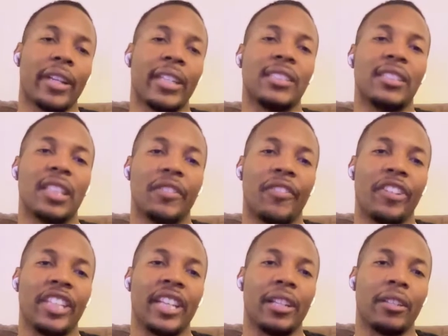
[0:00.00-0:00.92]
is
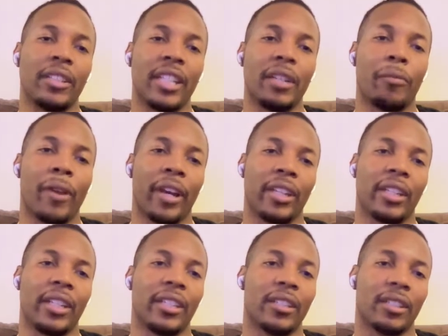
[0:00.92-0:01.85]
different than
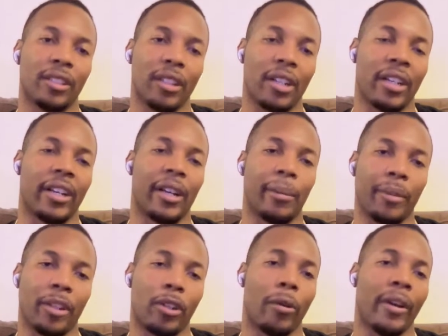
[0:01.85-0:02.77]
regular
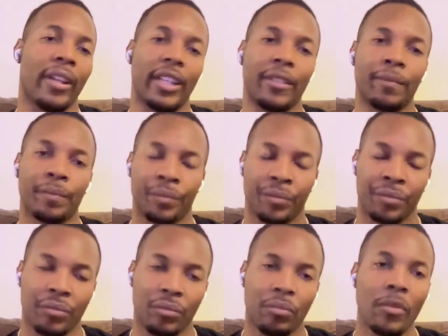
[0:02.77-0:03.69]
credit.
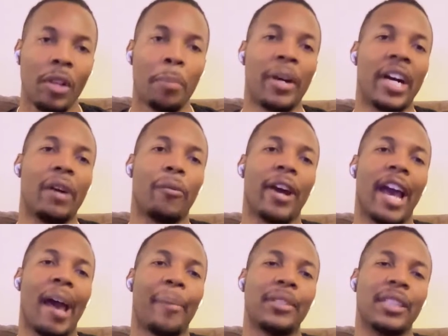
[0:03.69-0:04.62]
But
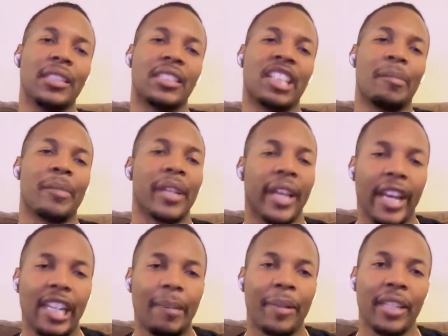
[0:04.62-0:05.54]
what happens is
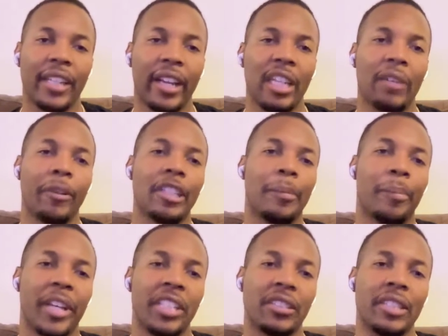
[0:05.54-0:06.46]
in the beginning with the
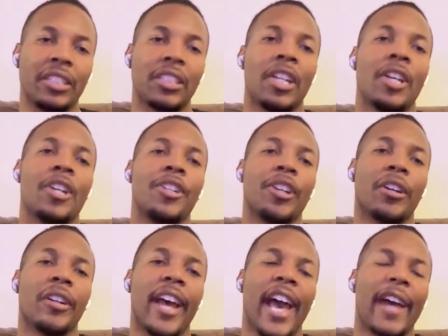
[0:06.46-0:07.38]
business, you're
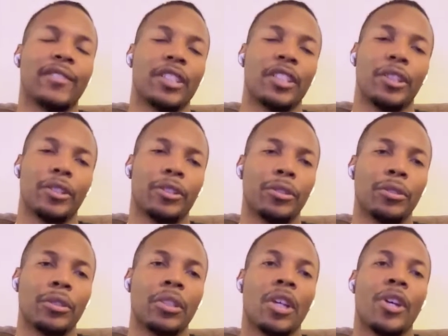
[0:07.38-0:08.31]
gonna have to
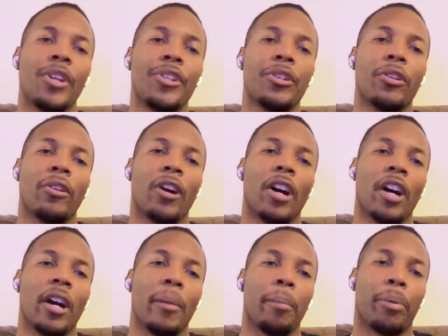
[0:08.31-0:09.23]
use
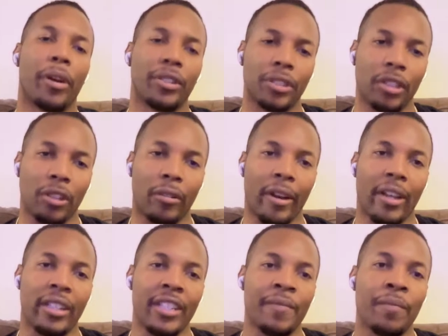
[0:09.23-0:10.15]
your personal
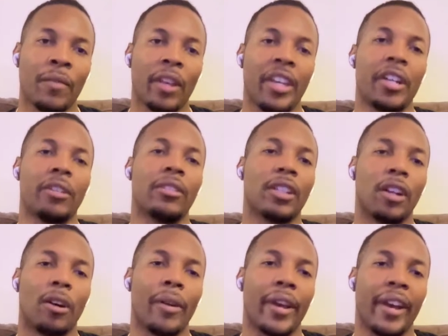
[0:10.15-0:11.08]
credit, to
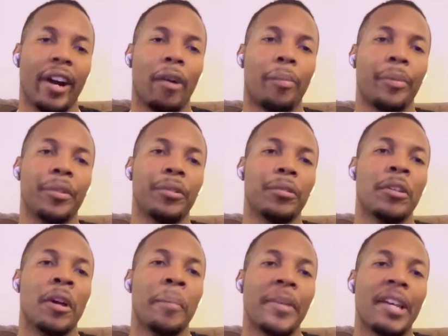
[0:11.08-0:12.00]
go and help
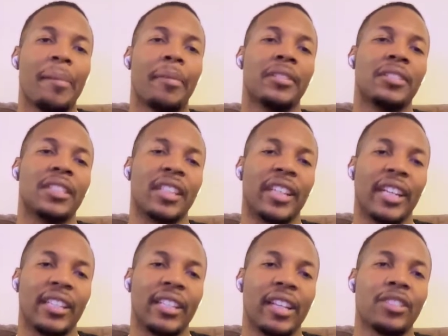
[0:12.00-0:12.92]
you be able to
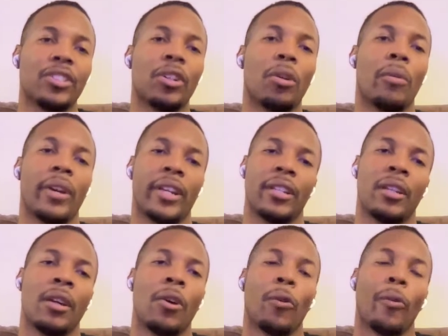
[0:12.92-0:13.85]
get things
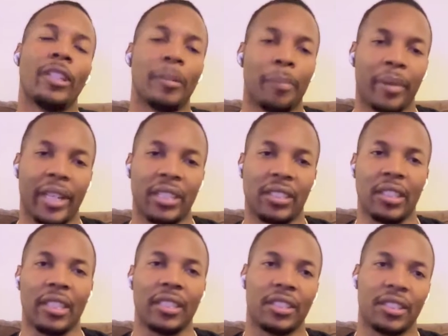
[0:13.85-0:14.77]
going with the
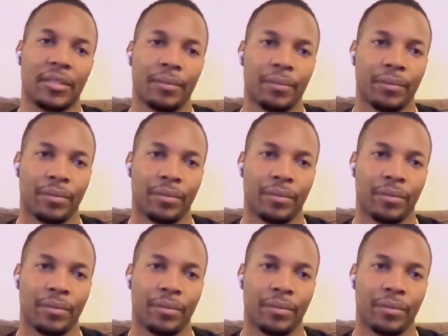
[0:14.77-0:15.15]
business.